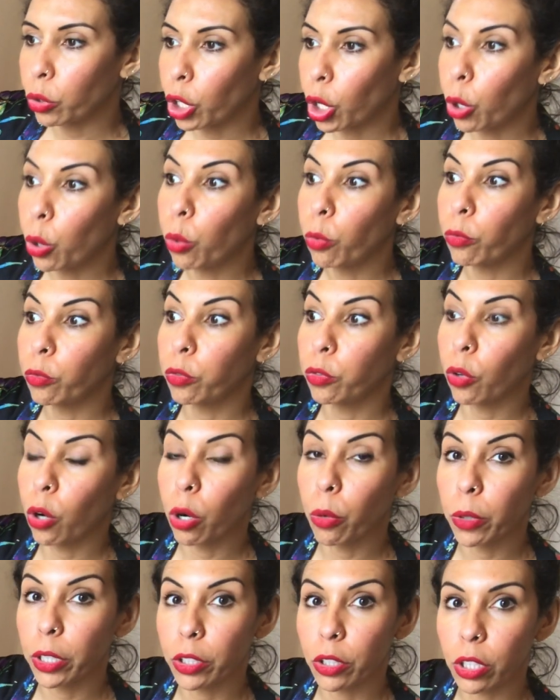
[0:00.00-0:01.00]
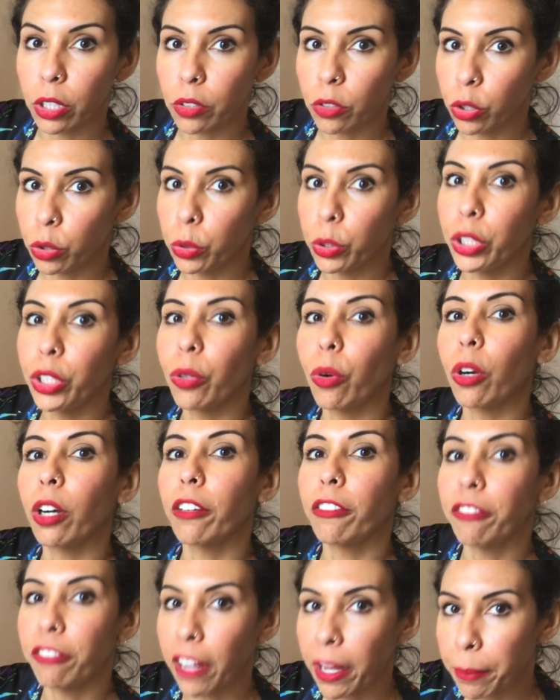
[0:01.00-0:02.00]
go forward to
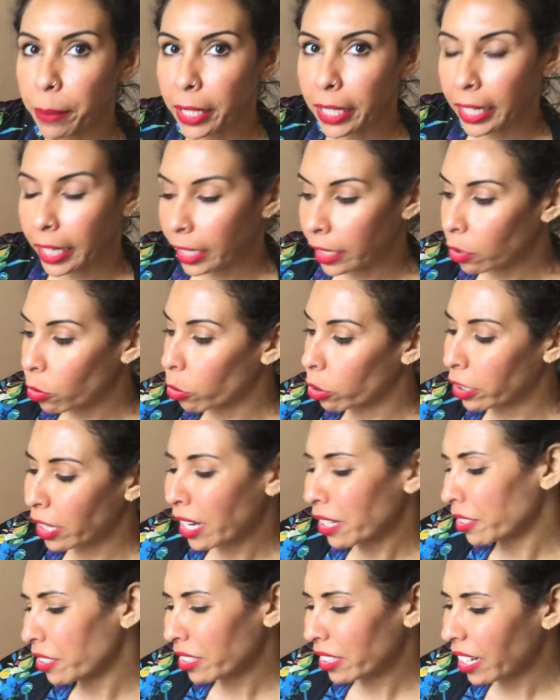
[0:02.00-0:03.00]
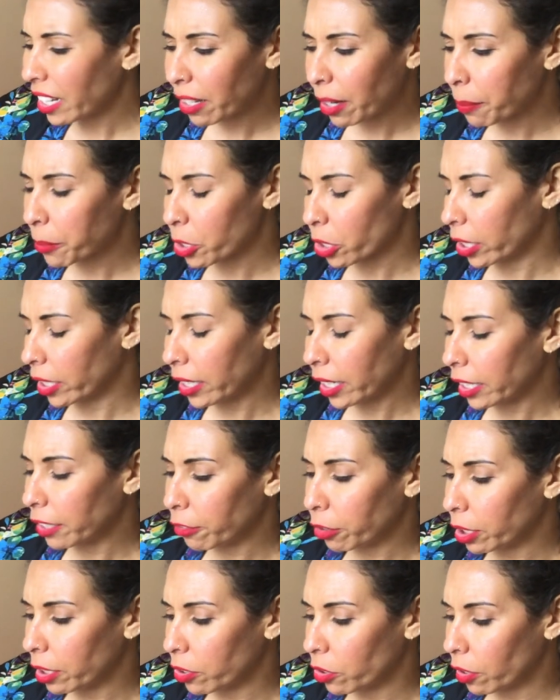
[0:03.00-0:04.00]
your feminine, or not
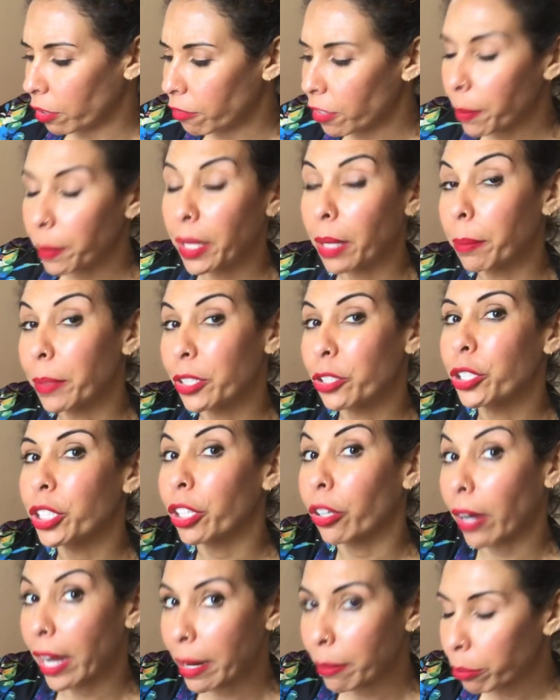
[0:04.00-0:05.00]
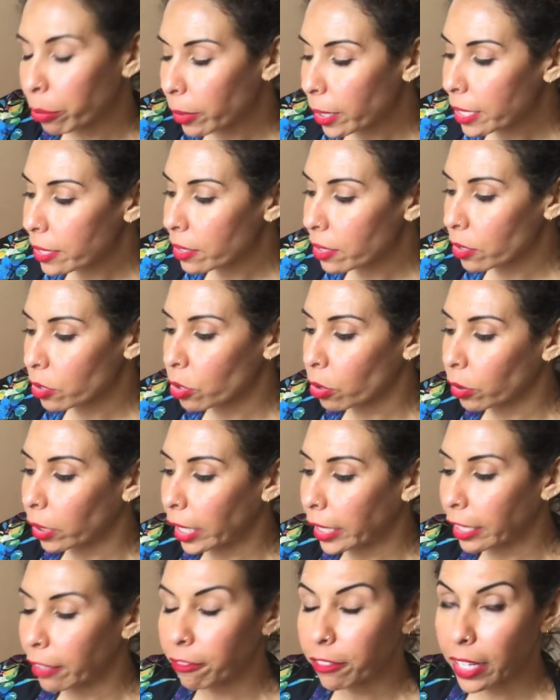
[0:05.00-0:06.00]
even to the feminine, but to your Empress. So
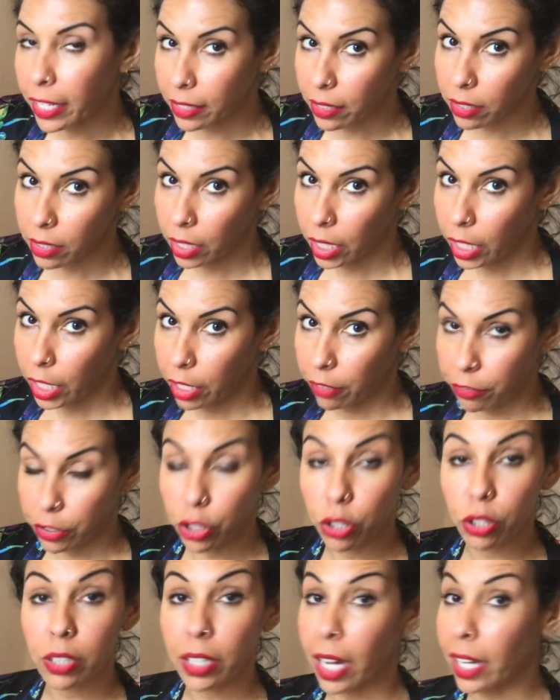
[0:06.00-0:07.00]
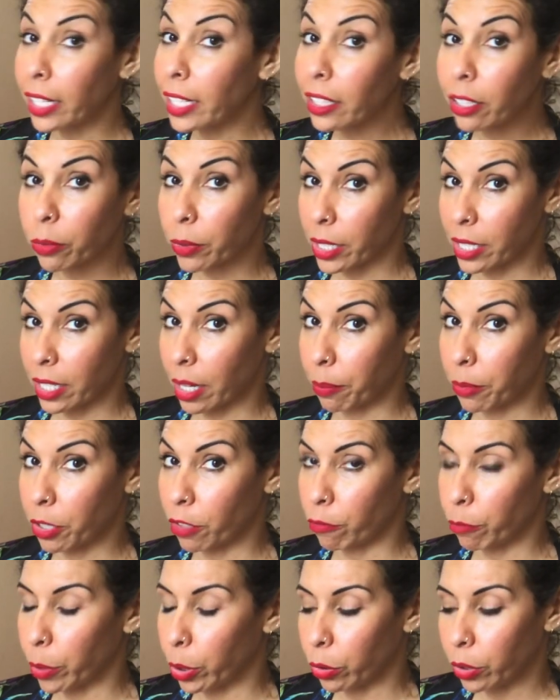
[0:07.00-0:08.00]
like if you're not in the
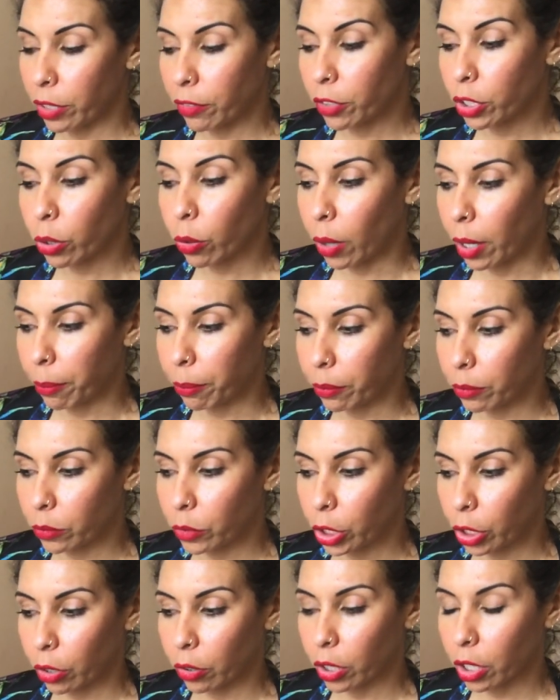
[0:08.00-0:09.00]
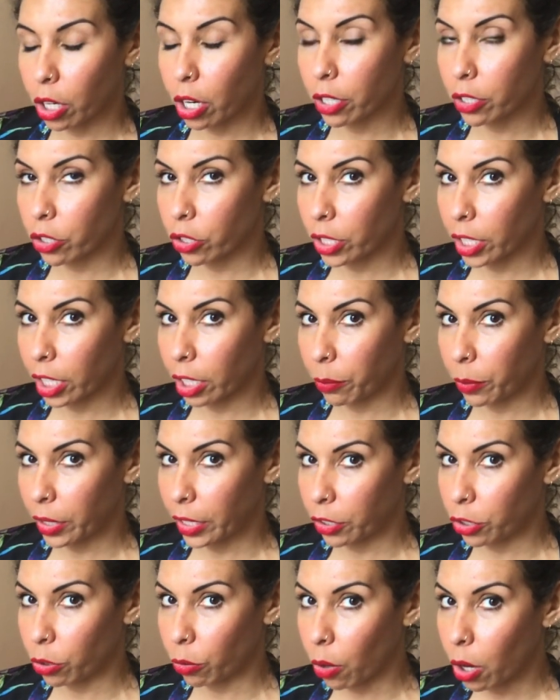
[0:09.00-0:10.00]
receptive mode, even though the cards are telling me
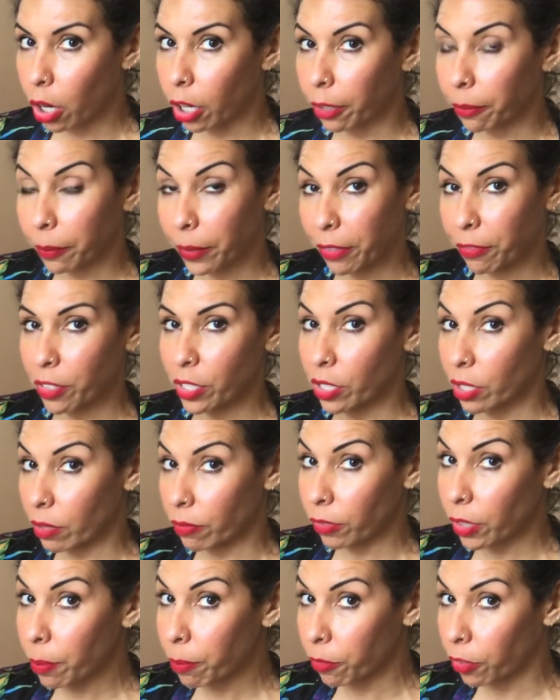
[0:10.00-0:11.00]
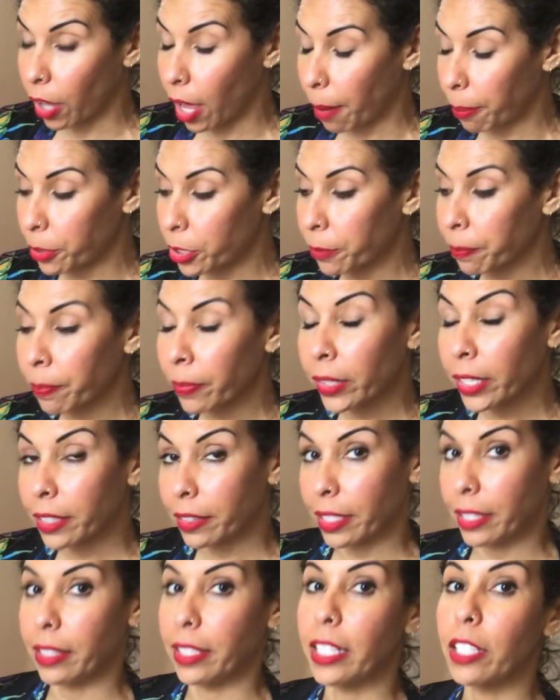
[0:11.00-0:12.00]
that you are, if this is flip-flopped,
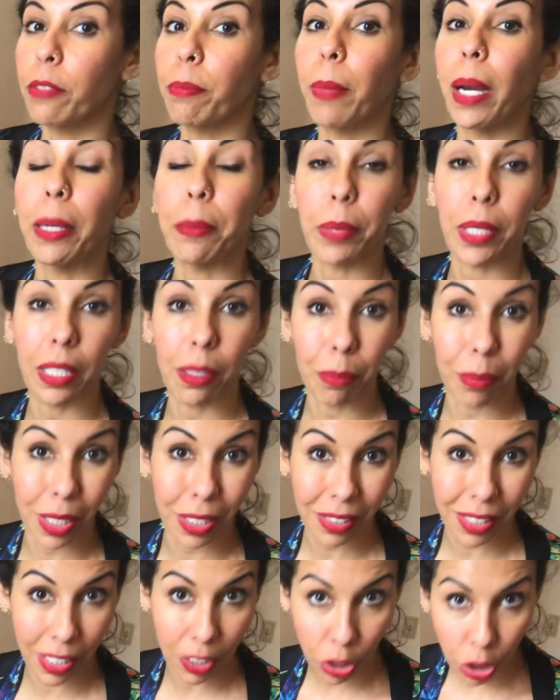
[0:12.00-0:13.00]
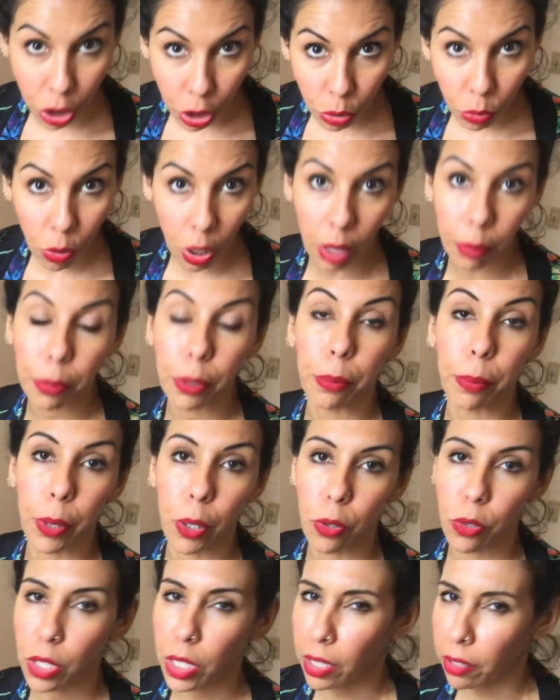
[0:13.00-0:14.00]
then this might be the month that you are
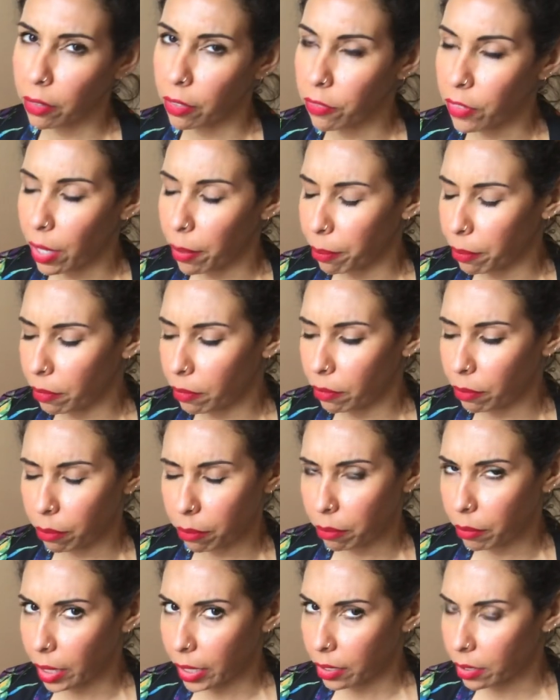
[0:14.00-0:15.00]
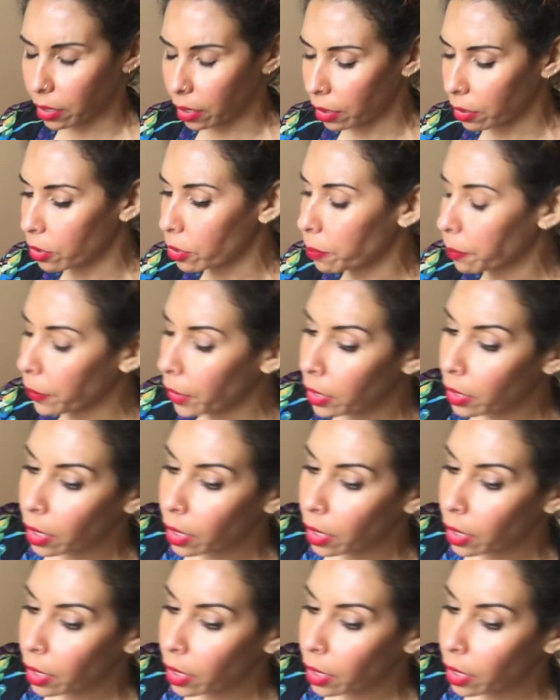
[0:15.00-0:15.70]
proposing, if that makes sense.